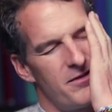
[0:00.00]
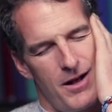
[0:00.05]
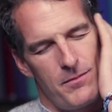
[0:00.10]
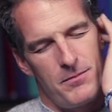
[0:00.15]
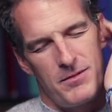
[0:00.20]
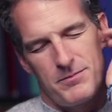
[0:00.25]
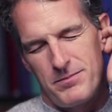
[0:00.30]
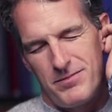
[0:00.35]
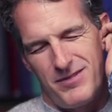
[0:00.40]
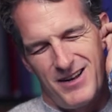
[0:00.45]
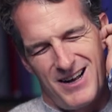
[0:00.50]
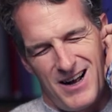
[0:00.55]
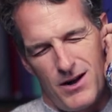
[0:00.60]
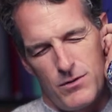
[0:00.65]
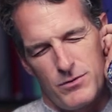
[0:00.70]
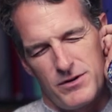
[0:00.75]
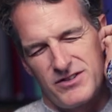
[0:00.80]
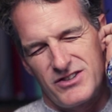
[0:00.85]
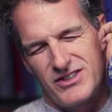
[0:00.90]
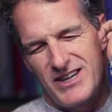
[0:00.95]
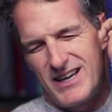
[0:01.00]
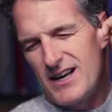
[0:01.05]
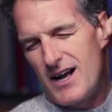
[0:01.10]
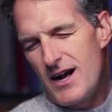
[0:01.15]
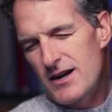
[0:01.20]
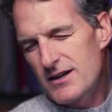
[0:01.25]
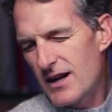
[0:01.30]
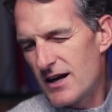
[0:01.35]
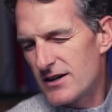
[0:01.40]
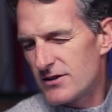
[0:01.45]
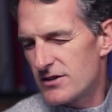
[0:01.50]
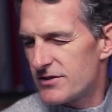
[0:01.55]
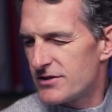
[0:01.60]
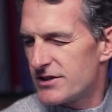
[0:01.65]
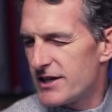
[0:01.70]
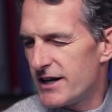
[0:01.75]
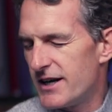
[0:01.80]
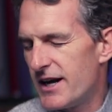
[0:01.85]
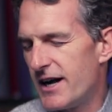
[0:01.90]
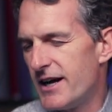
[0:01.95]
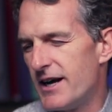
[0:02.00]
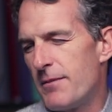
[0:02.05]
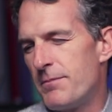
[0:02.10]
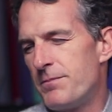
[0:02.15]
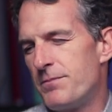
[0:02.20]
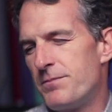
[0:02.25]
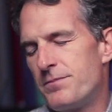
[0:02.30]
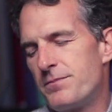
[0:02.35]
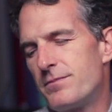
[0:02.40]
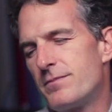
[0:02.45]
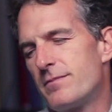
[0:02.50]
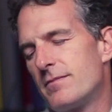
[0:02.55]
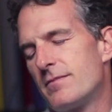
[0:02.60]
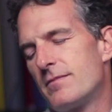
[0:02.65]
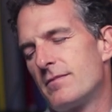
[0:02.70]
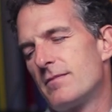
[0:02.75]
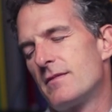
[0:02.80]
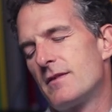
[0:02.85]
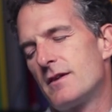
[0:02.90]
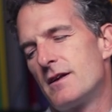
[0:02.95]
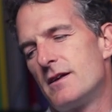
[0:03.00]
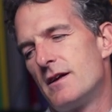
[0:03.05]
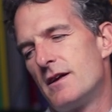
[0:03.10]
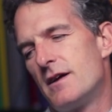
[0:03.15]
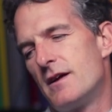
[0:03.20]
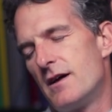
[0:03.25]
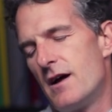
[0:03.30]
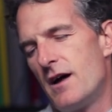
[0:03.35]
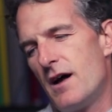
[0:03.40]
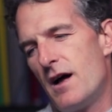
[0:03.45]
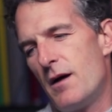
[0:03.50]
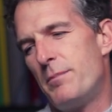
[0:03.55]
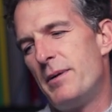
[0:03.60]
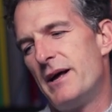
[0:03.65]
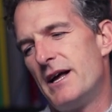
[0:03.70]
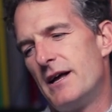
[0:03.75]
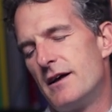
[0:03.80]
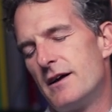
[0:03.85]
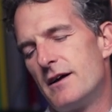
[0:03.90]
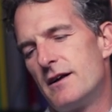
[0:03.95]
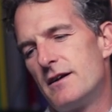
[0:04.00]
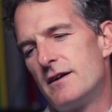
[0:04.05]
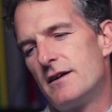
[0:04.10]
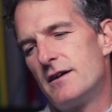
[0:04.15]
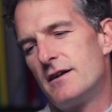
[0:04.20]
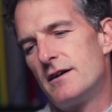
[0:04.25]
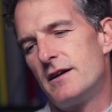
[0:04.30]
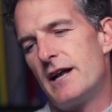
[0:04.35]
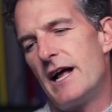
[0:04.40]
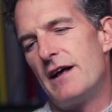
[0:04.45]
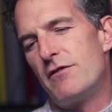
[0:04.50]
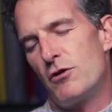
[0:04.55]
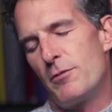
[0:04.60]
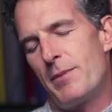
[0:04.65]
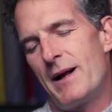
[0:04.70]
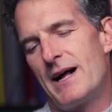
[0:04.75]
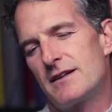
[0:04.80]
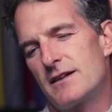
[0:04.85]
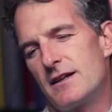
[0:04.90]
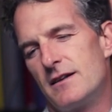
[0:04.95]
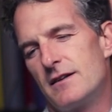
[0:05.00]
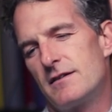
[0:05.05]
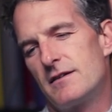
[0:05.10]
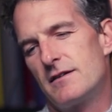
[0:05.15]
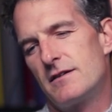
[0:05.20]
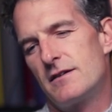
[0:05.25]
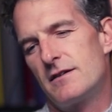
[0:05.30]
Seen, I, I'm a, i am I would have seen. I'd like to have seen a um, a big naval battle.